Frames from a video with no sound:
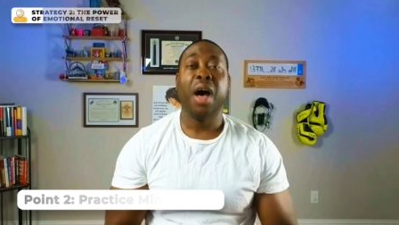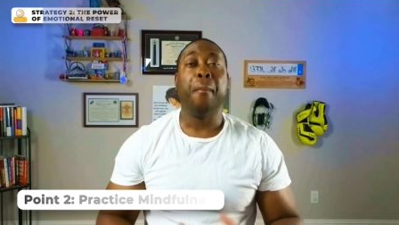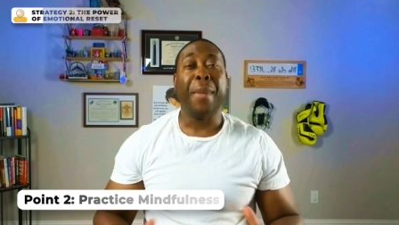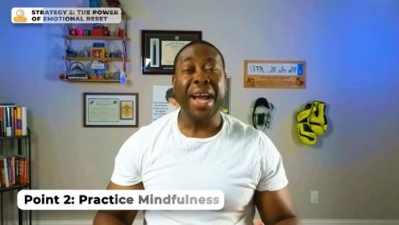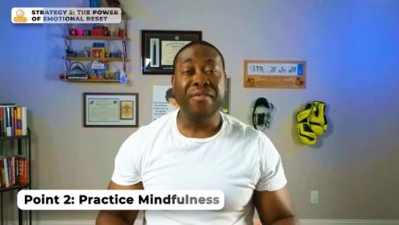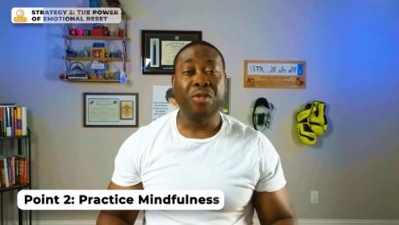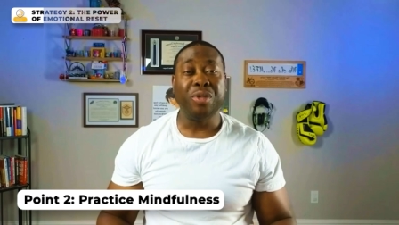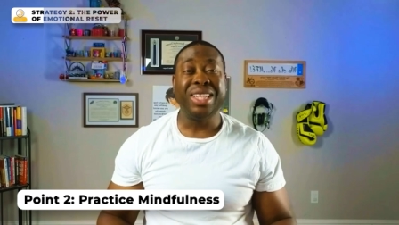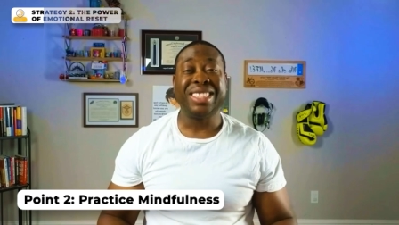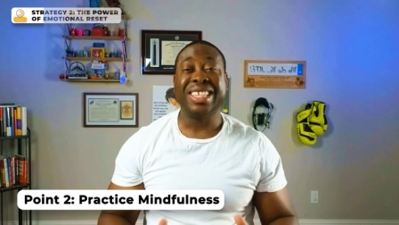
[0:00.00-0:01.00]

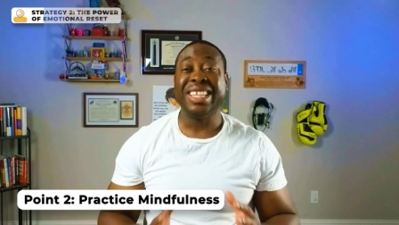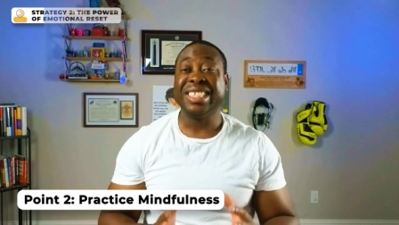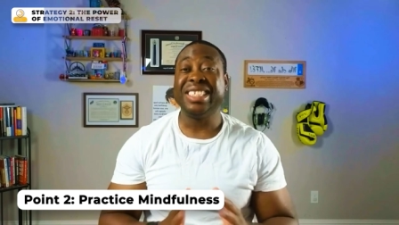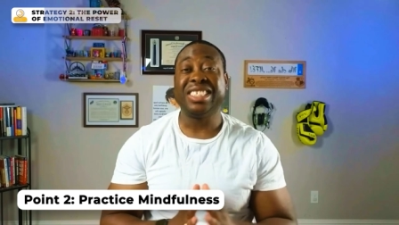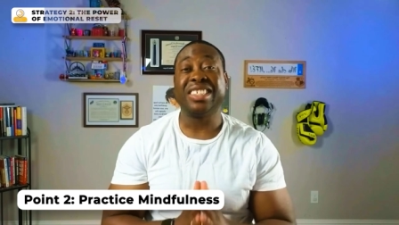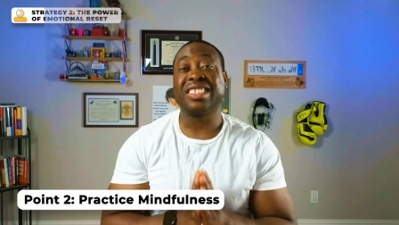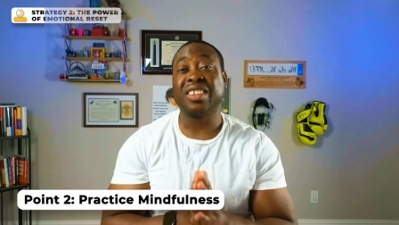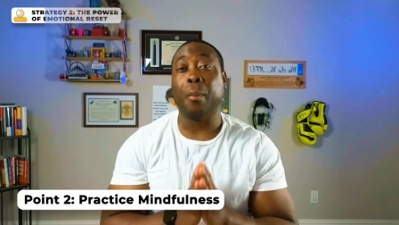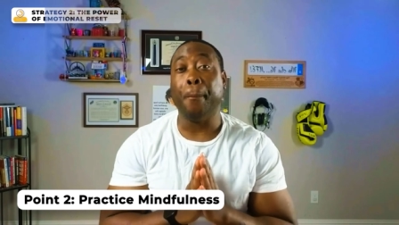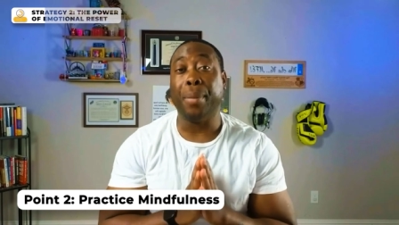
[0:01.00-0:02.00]
Mindfulness isn't just
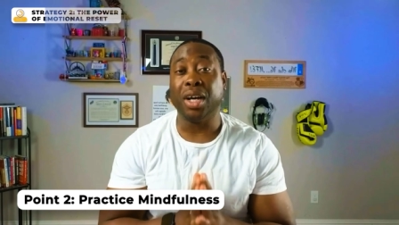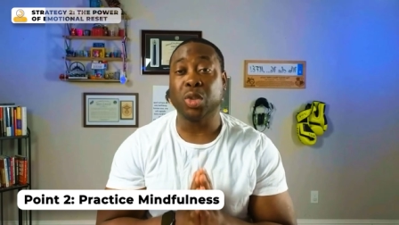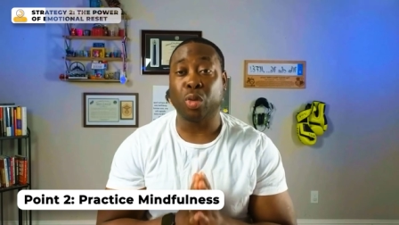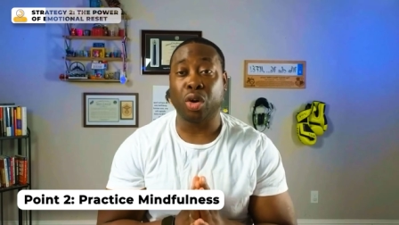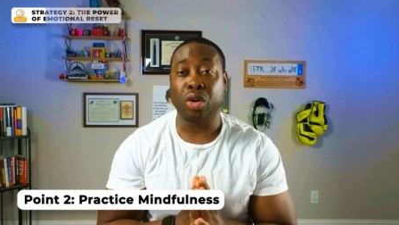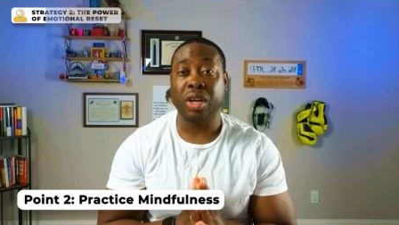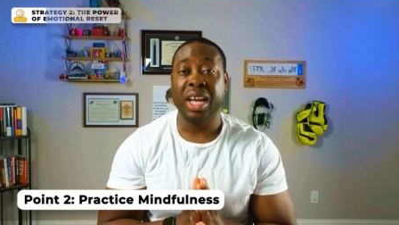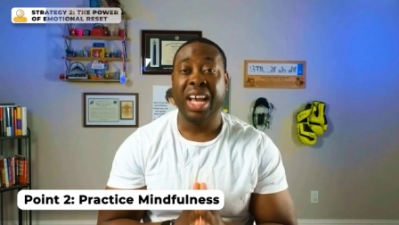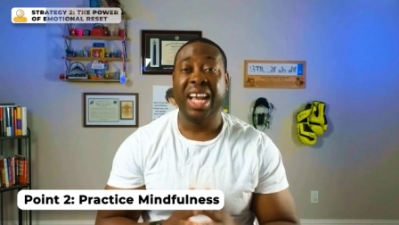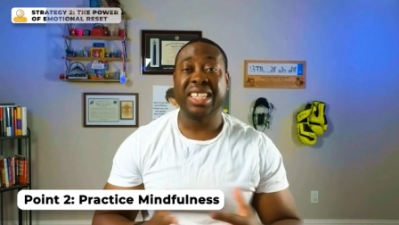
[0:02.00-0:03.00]
some buzzword,
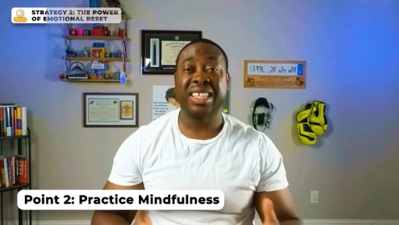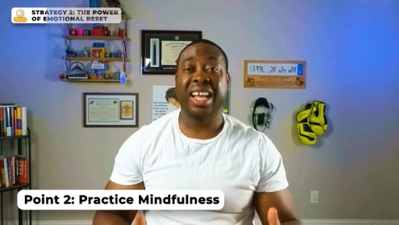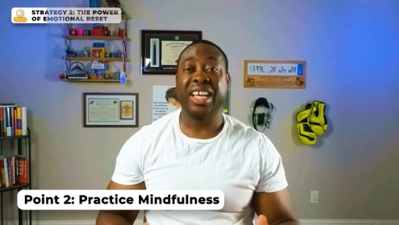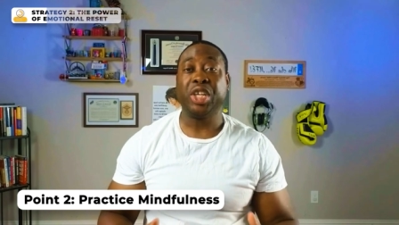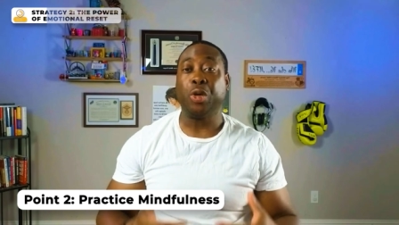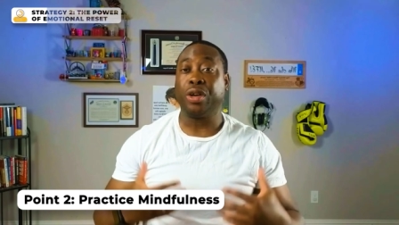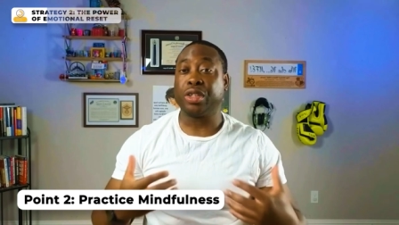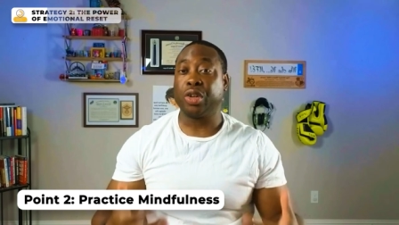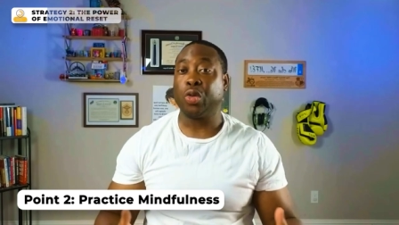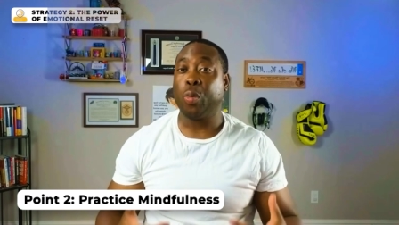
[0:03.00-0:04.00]
it's like your
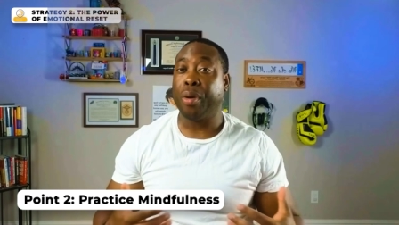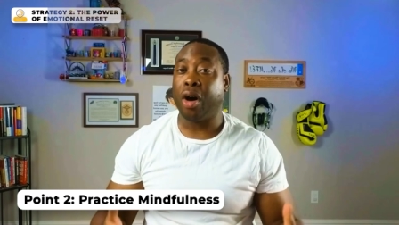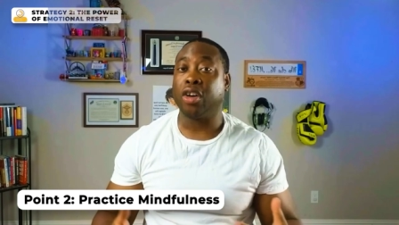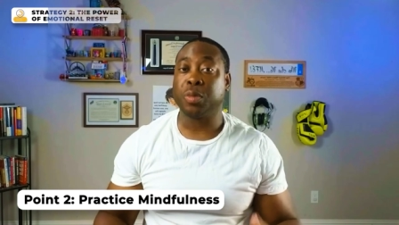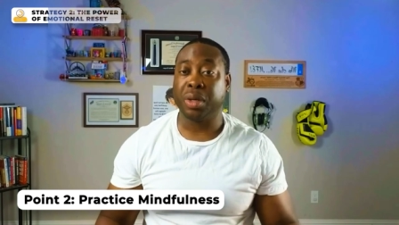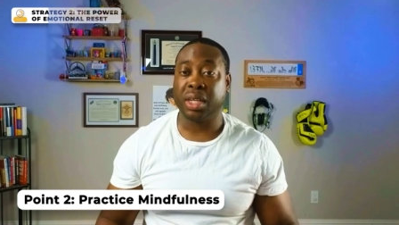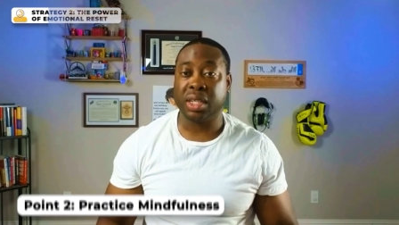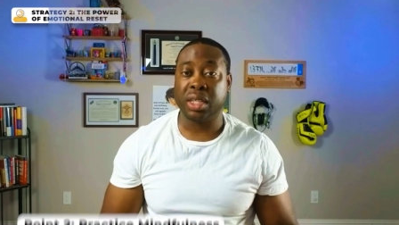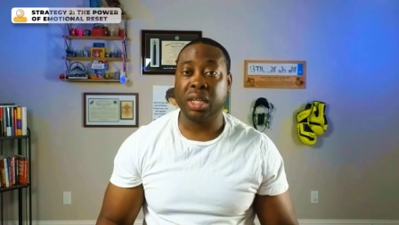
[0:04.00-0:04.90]
internal pause button.